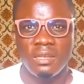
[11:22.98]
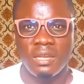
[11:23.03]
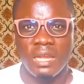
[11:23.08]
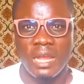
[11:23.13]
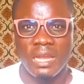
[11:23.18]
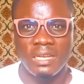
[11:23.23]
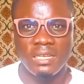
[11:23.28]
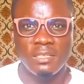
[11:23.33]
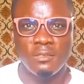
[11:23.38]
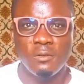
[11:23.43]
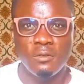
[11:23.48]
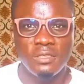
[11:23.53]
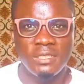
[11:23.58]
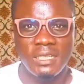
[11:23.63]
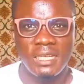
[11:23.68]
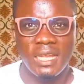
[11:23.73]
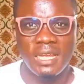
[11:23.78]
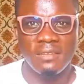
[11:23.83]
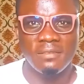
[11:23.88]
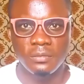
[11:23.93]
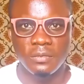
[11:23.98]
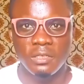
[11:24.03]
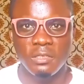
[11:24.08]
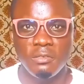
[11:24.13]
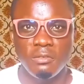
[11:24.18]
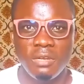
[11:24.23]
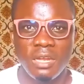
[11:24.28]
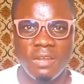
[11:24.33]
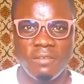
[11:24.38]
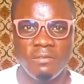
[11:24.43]
and it goes live, you
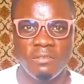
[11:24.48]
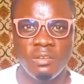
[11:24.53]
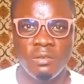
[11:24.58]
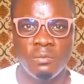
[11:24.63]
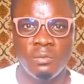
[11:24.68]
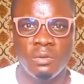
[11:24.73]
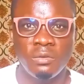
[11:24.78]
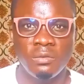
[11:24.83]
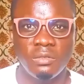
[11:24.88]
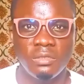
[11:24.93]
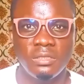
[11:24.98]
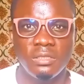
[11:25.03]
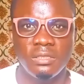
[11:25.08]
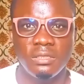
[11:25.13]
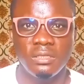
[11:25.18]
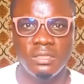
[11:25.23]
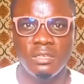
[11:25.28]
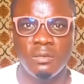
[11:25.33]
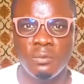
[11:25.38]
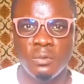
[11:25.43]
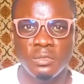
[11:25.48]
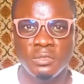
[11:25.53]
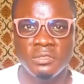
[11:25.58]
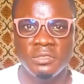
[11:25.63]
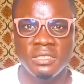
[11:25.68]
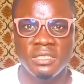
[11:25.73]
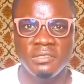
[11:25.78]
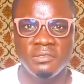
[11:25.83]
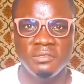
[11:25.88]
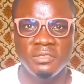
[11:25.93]
don't have the
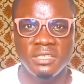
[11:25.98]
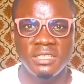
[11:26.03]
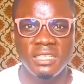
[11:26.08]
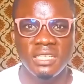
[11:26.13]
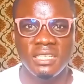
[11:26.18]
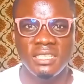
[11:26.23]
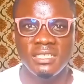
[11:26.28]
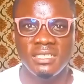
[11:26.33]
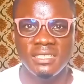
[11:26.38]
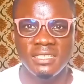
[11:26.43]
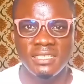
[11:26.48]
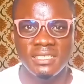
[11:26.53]
opportunity to change the